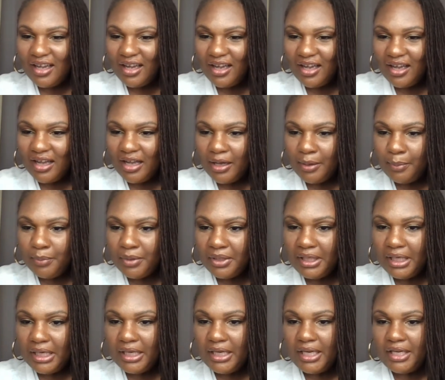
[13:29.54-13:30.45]

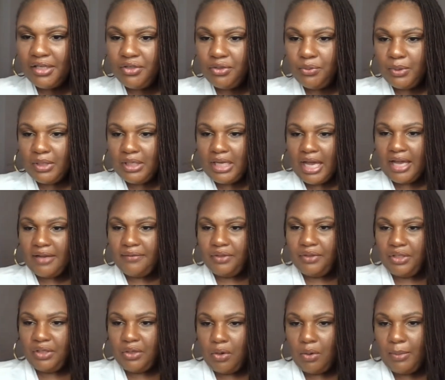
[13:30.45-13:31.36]
Can I do a live
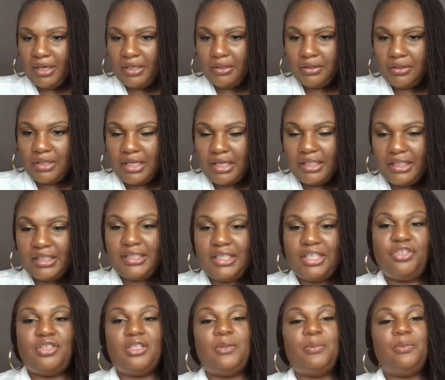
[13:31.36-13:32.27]
video on Microloc
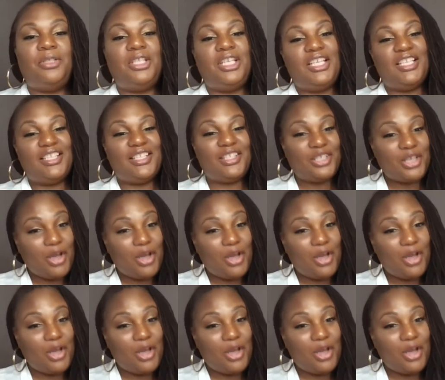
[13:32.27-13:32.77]
extensions, please?